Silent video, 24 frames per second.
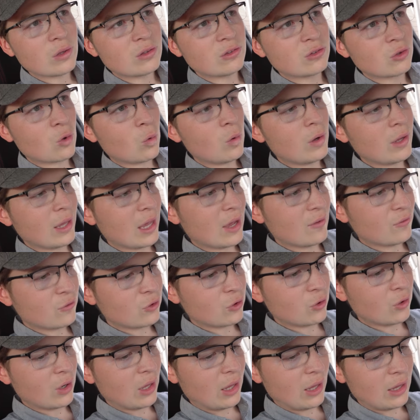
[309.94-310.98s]
it's going
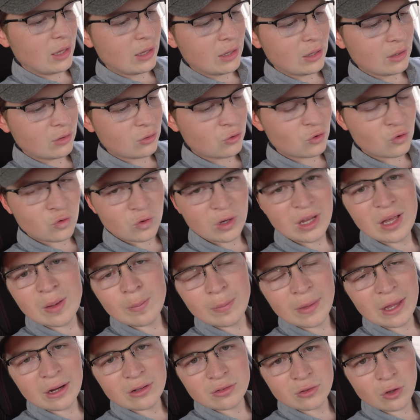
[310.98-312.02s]
after a
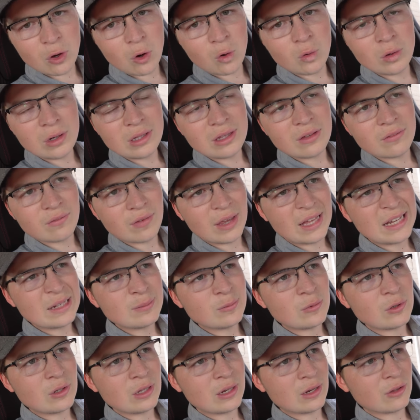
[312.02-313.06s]
trim that is only
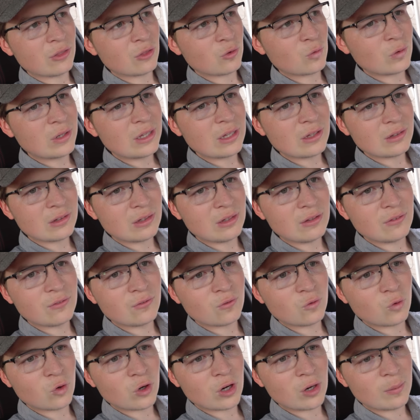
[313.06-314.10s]
available in a three L T
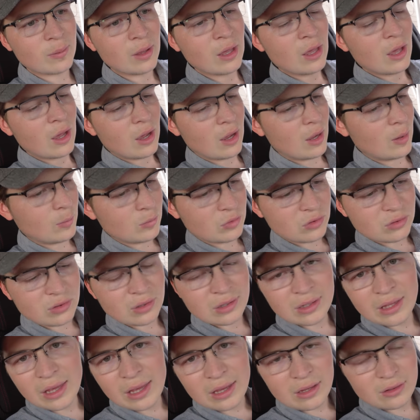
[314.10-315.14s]
form um,
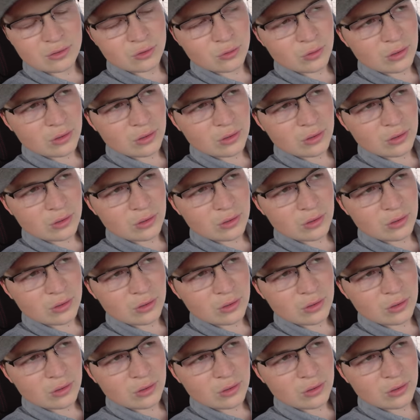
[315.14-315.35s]
C eight.